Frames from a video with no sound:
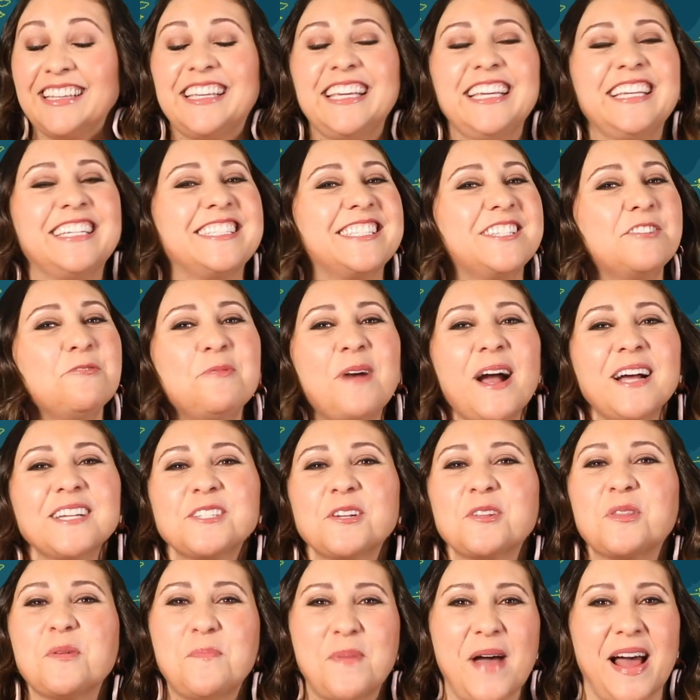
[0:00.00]
Geeks, you
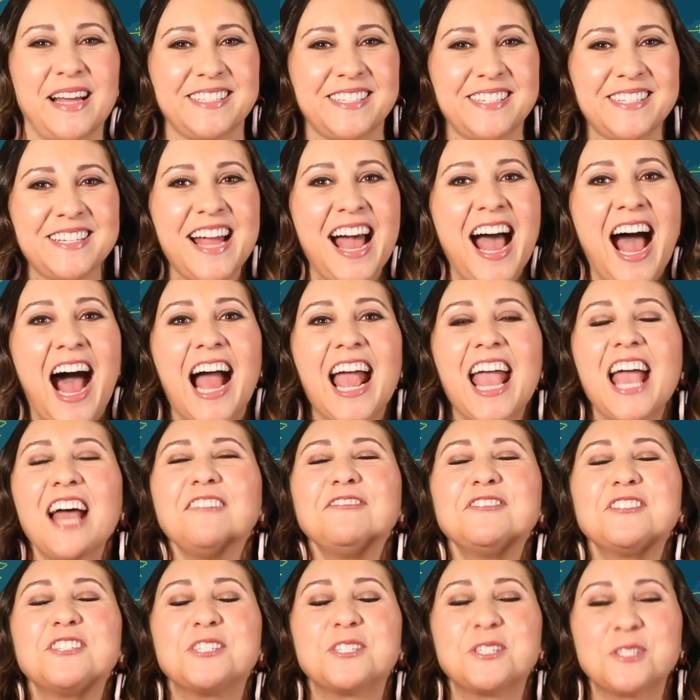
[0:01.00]
guys are the best. I
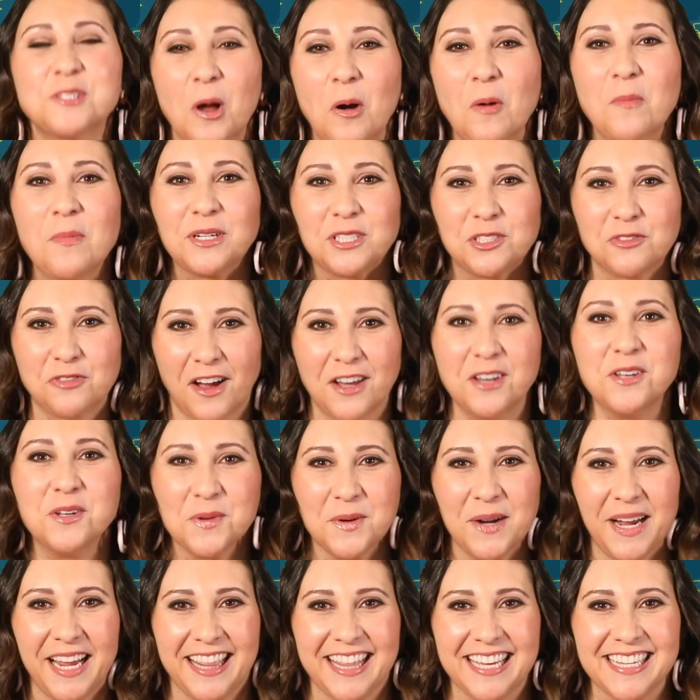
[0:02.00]
have so much fun
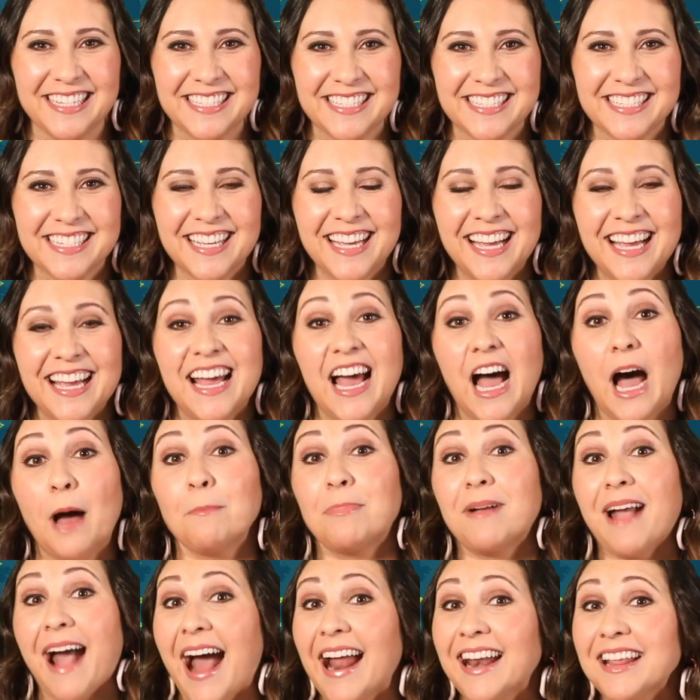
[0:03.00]
doing this.
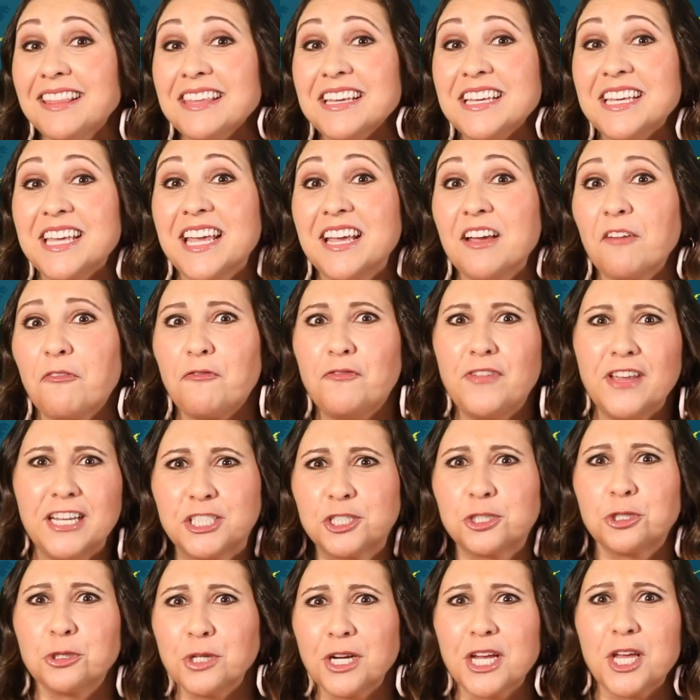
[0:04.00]
I'm kind of thinking of
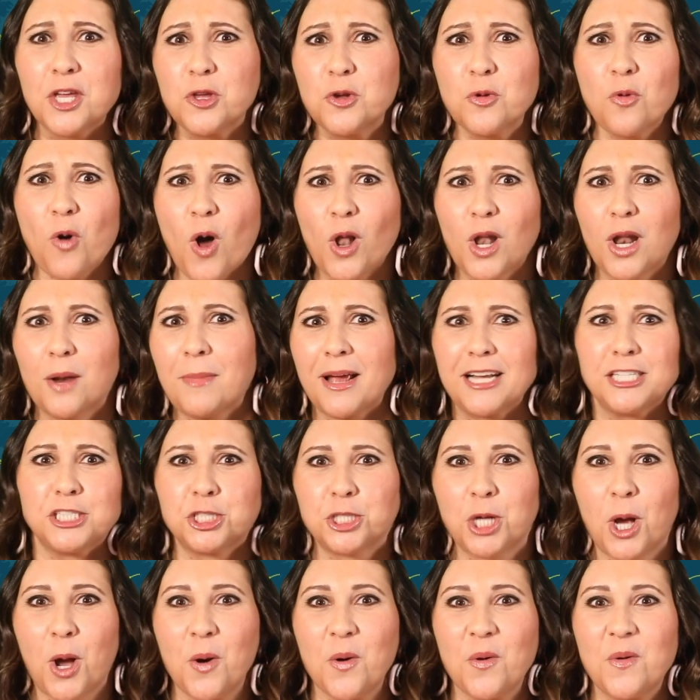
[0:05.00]
featuring you all on my
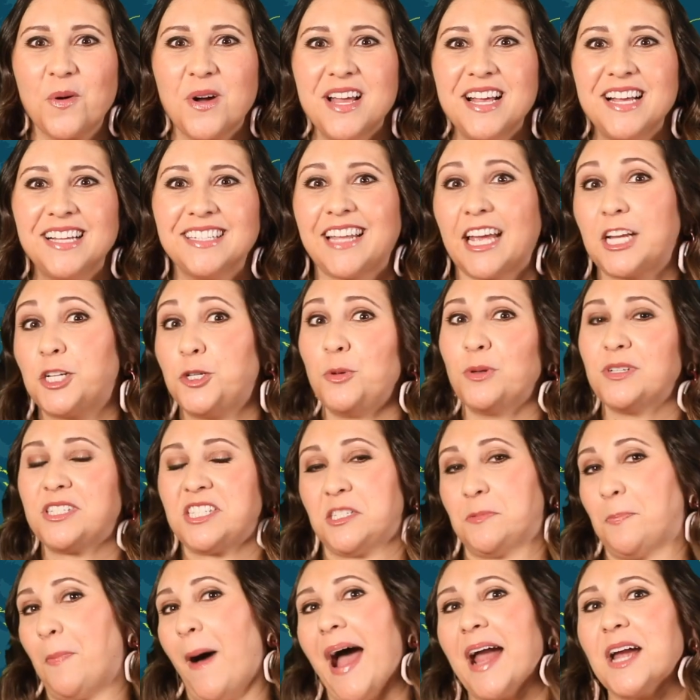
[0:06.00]
show. Like, do you
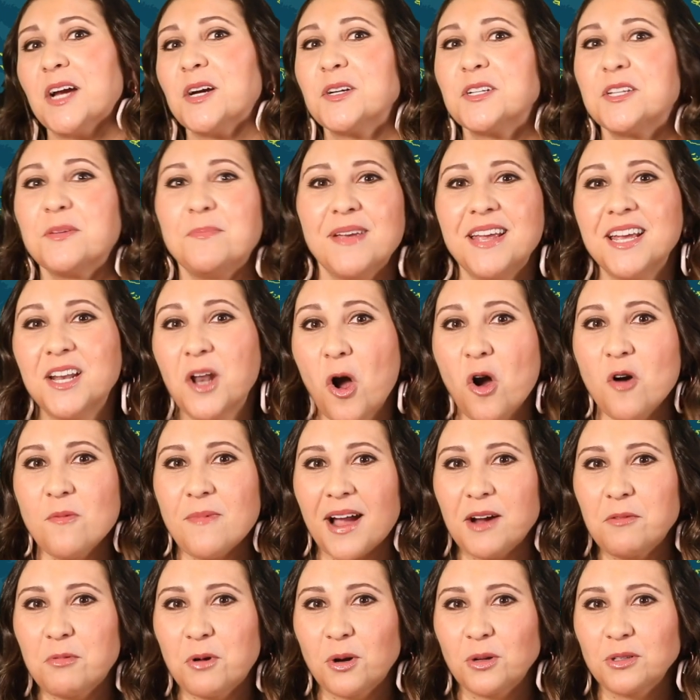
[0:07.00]
aspire to be an Oh
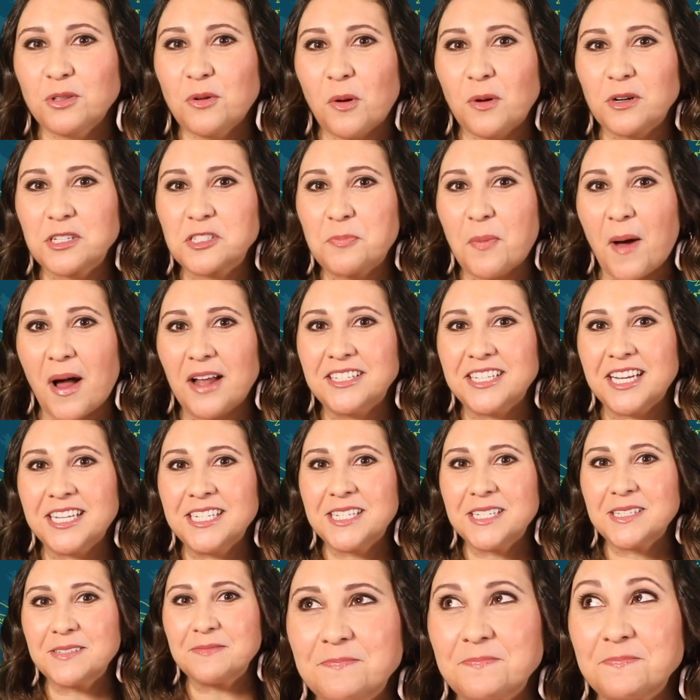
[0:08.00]
My World
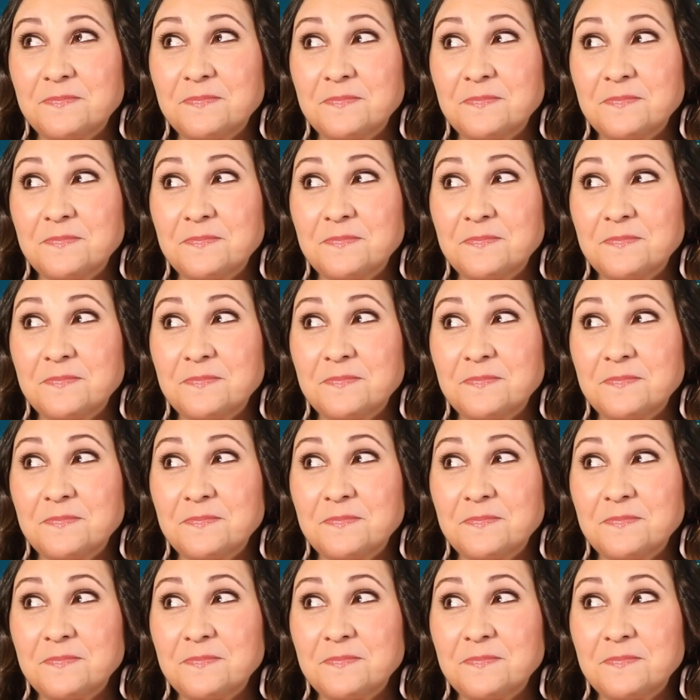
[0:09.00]
correspondent?